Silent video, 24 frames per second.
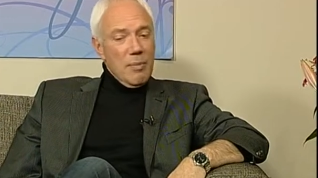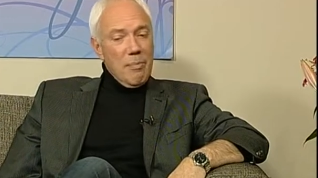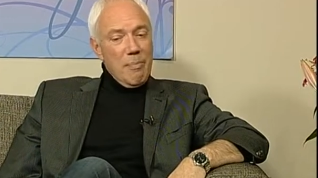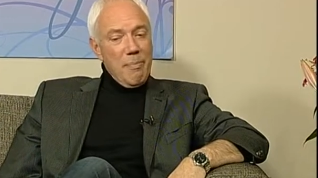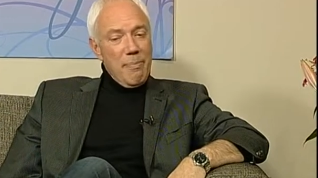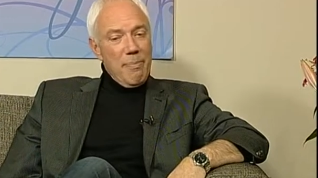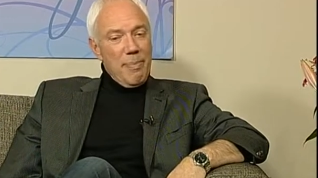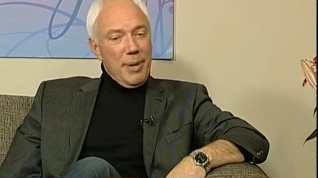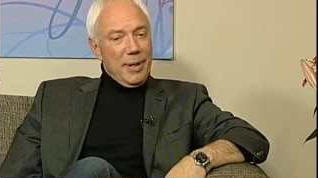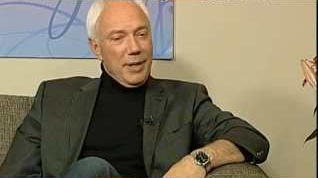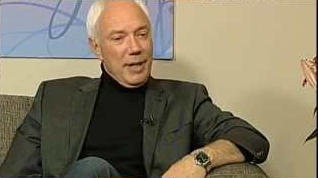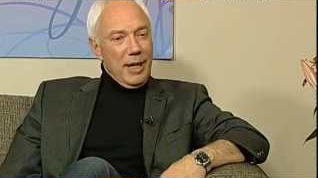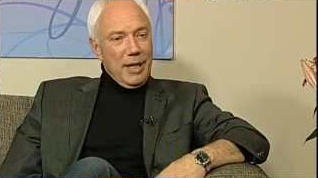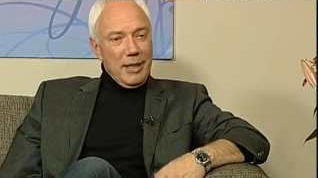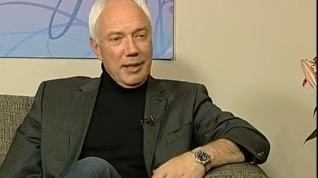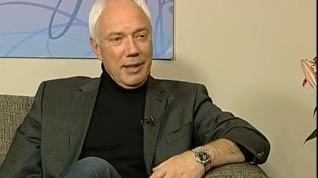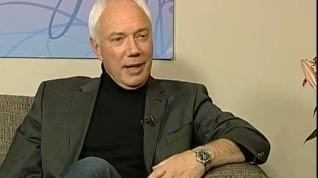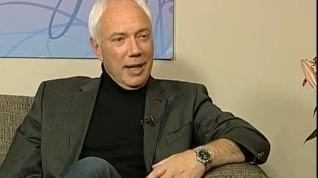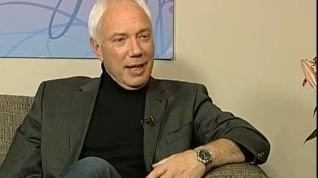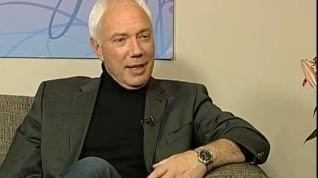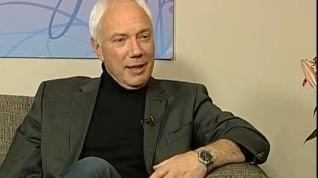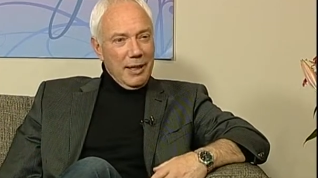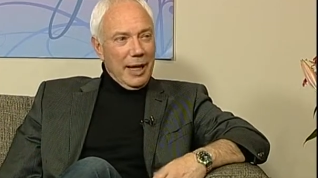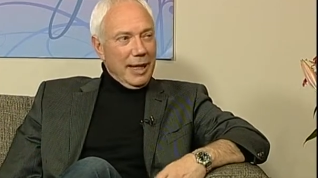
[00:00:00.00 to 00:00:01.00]
But I,
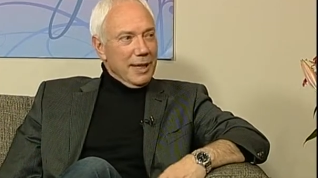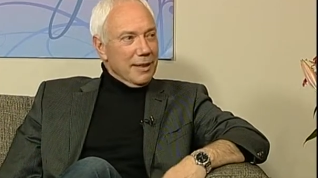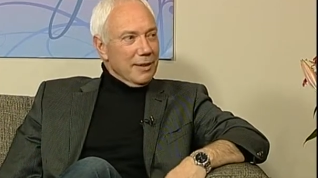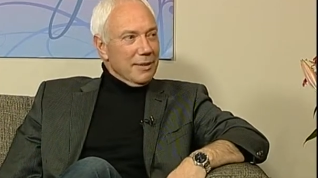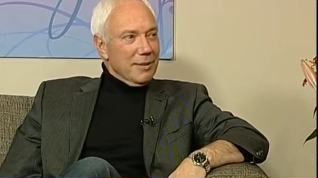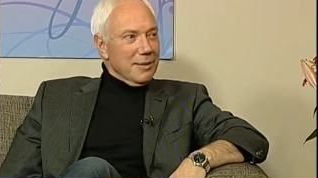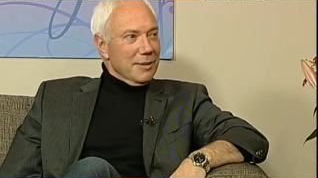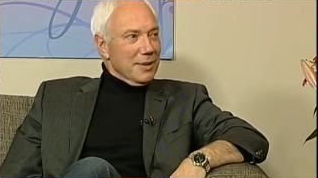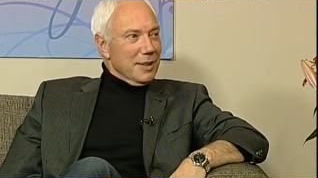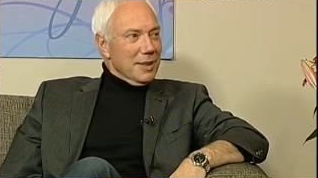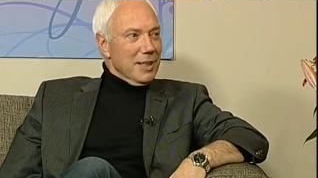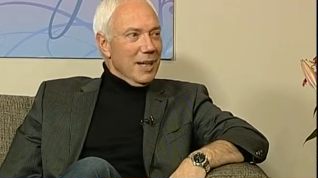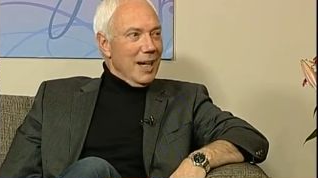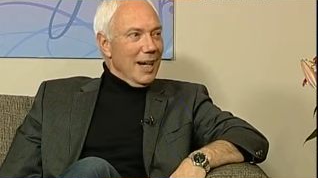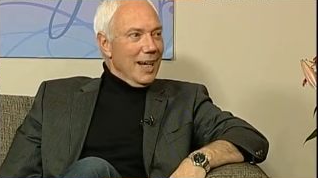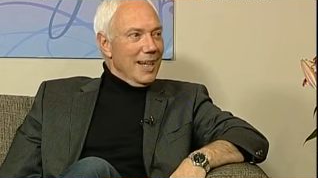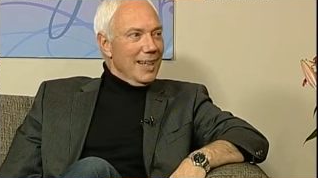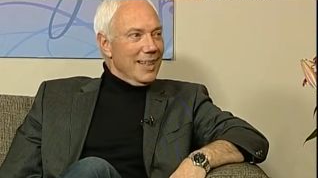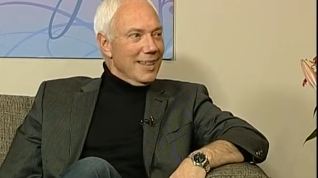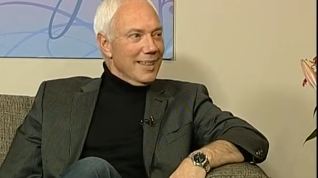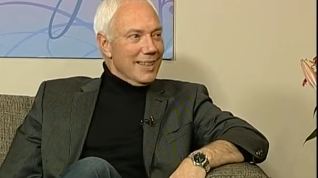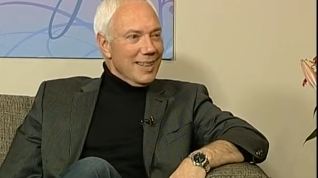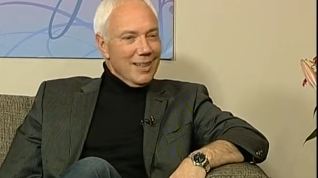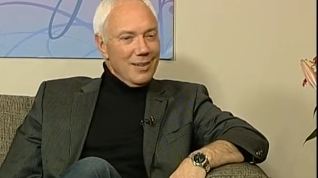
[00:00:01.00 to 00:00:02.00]
I like the
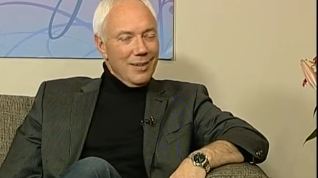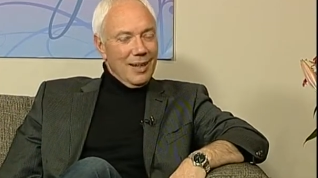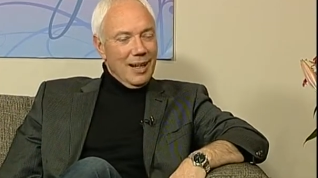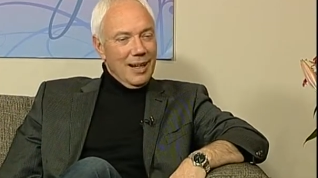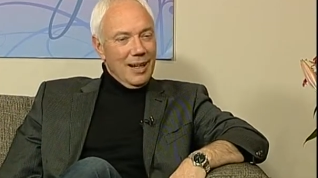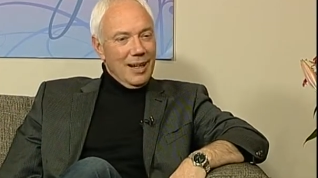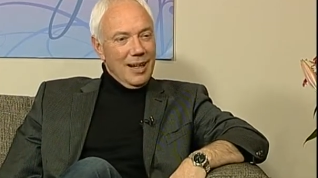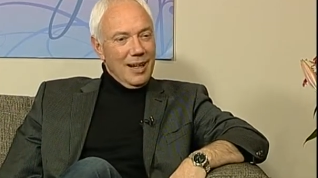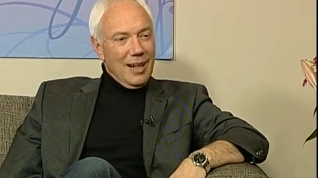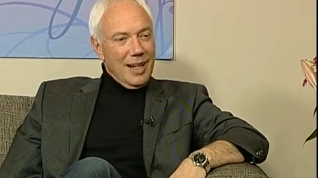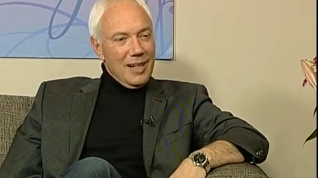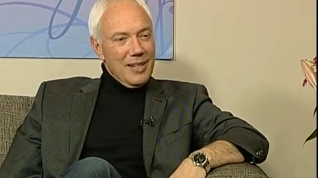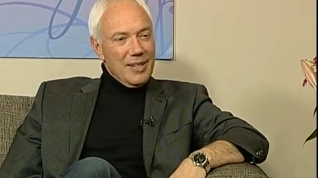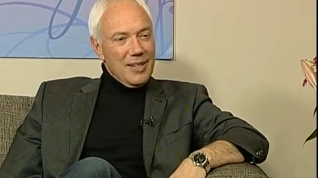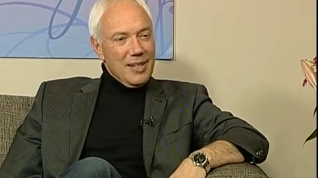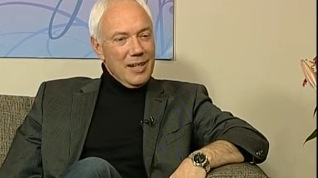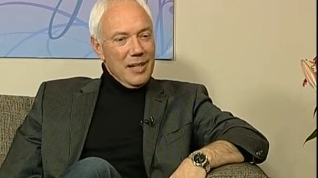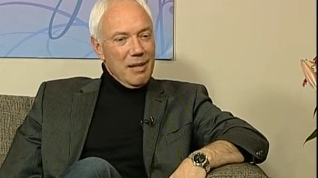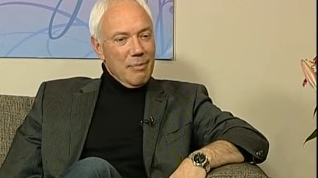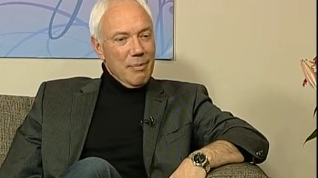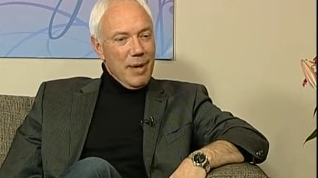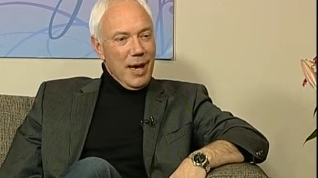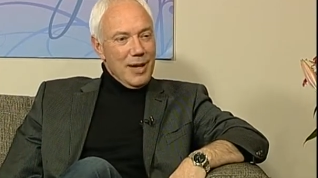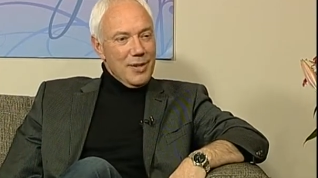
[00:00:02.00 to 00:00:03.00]
guy, you know, mm. I, I,
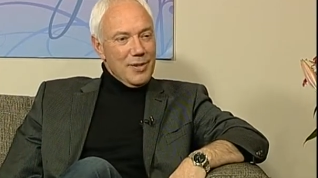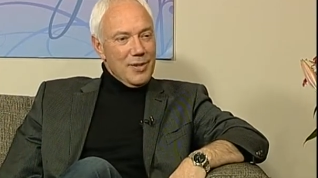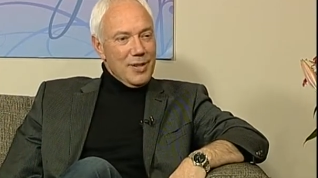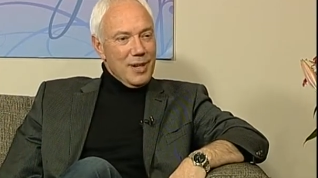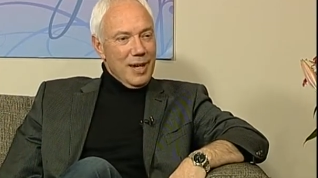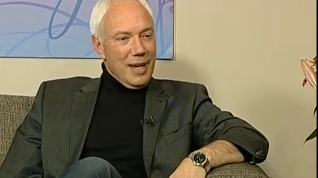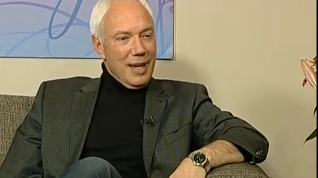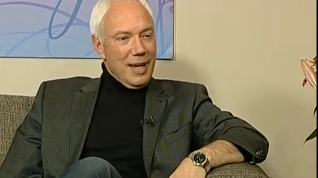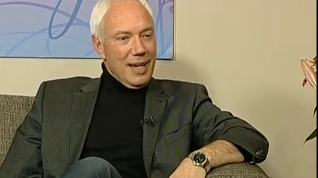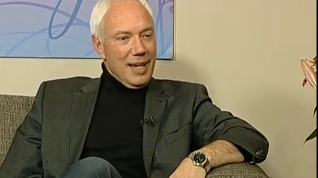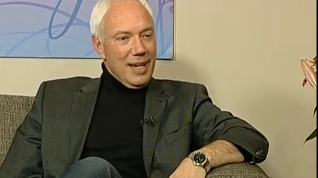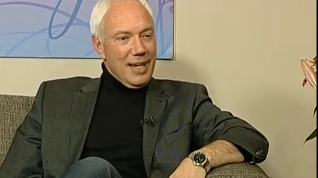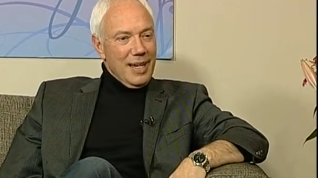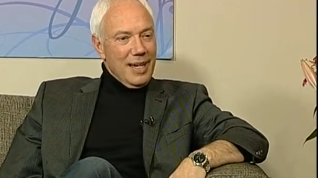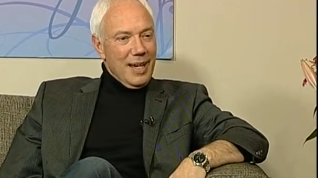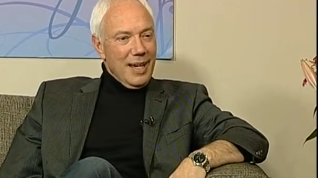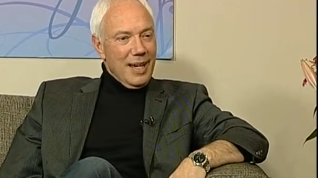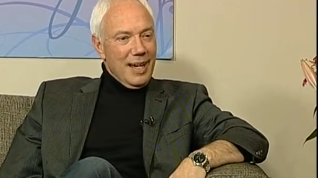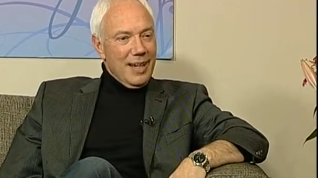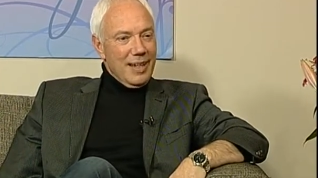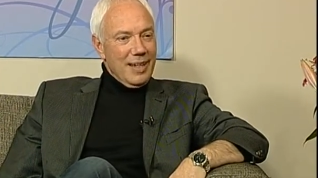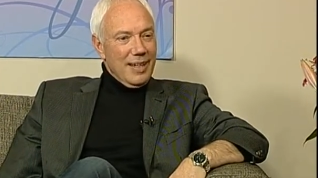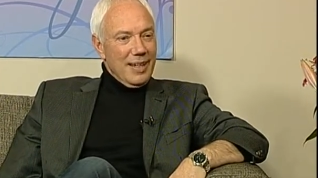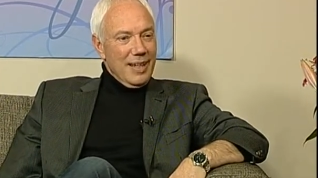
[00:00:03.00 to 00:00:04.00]
see him as a,
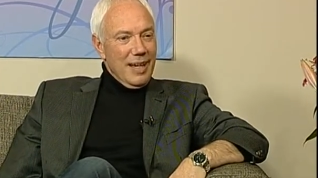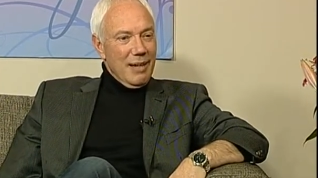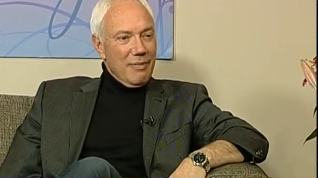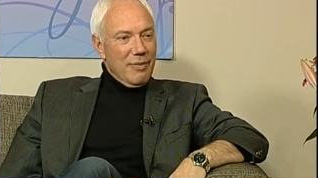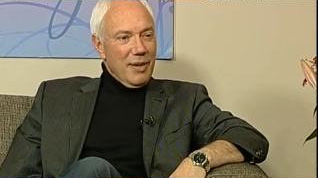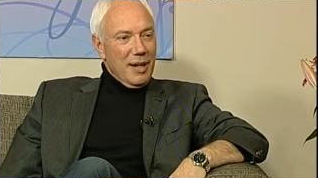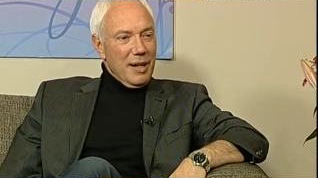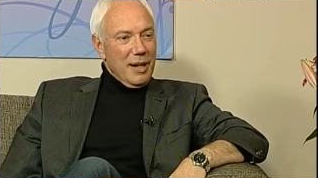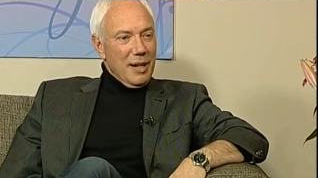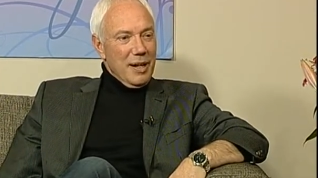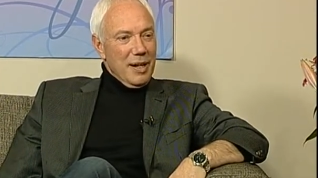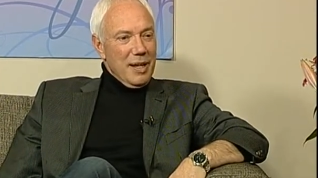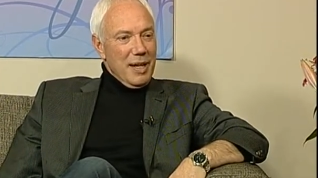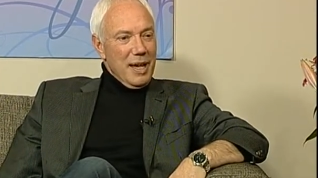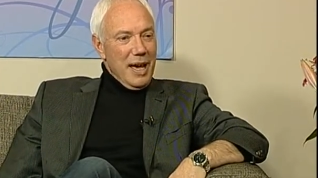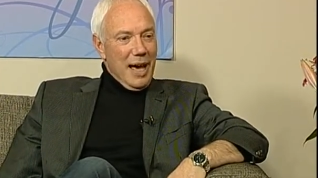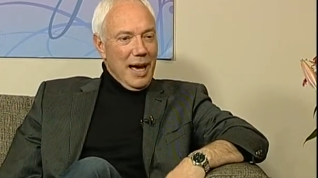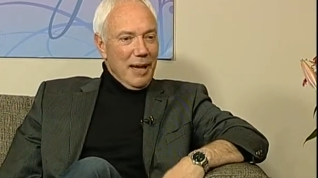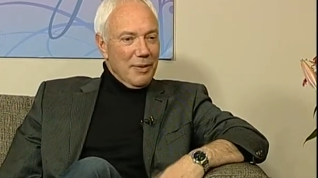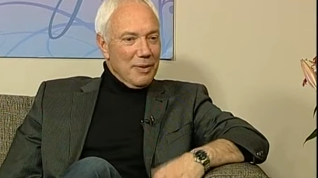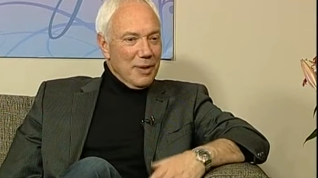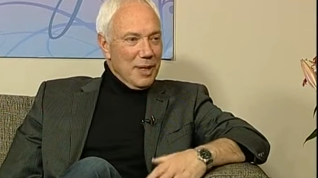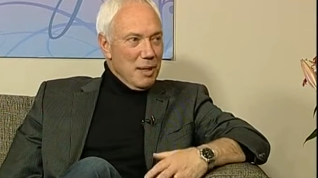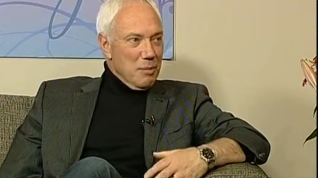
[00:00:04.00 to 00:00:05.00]
uh, a fairly
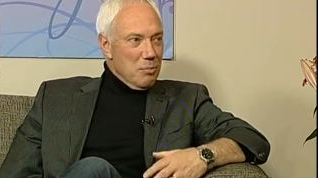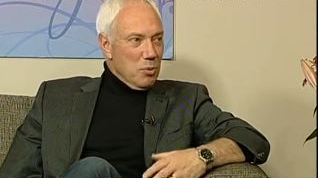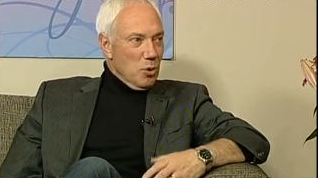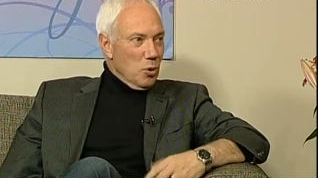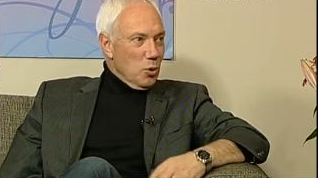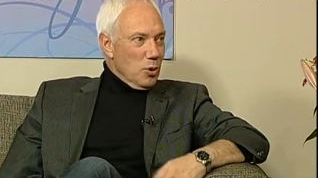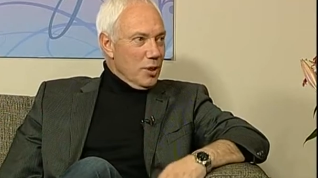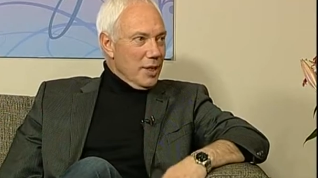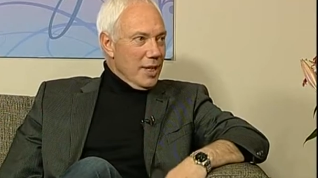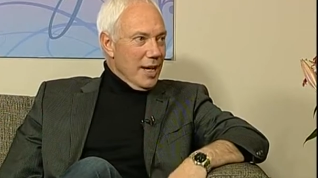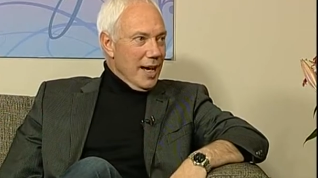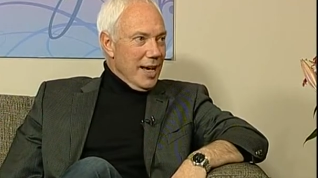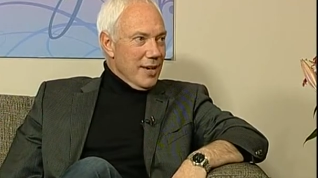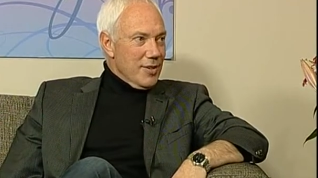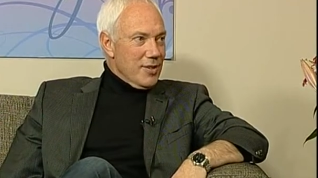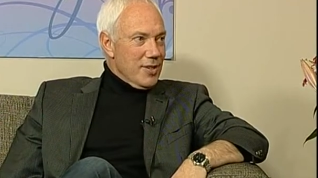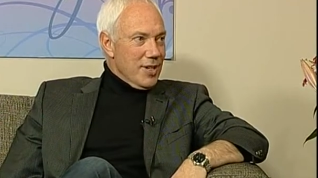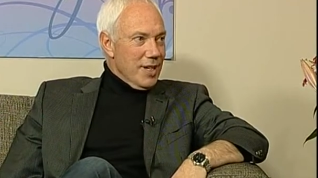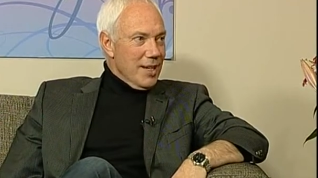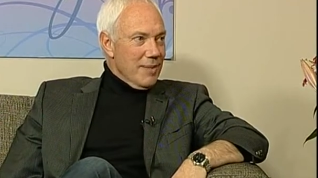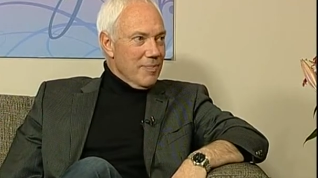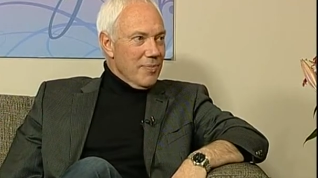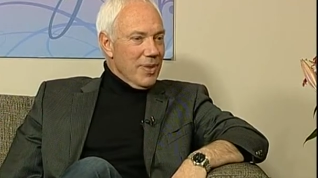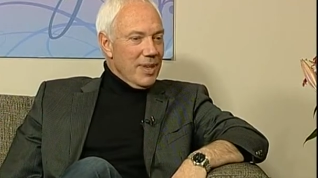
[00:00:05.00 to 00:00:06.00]
out there
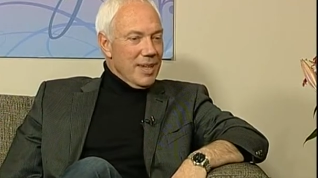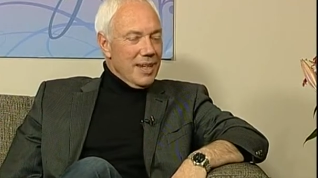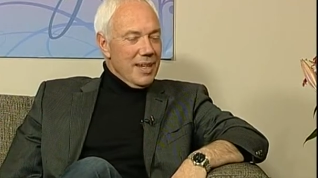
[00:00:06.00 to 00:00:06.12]
broadcaster.